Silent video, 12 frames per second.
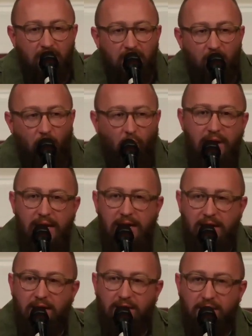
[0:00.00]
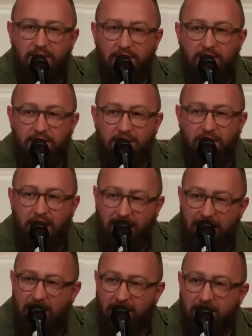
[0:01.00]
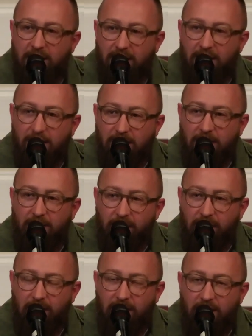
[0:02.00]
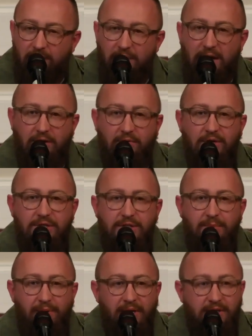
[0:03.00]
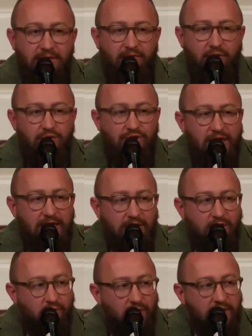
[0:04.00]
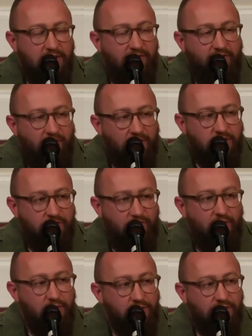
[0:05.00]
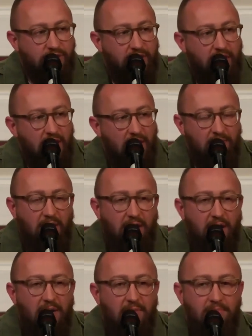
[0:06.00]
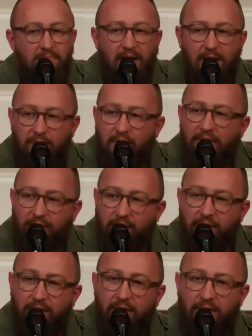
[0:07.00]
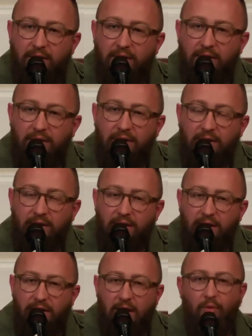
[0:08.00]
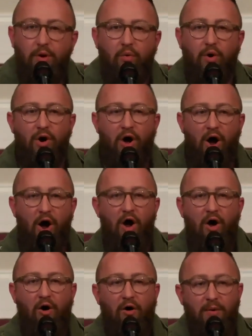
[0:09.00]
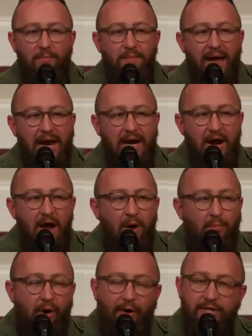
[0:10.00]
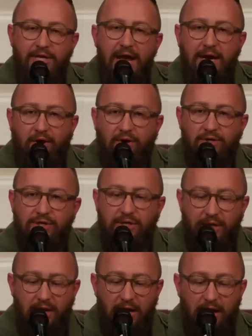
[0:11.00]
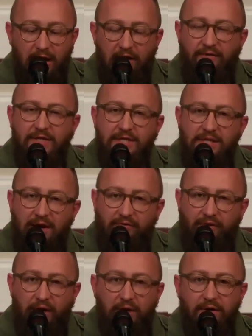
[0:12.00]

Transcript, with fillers: we, again, being the recipients of who Jesus was, the first fruits among many brethren, that we were all made partakers of his suffering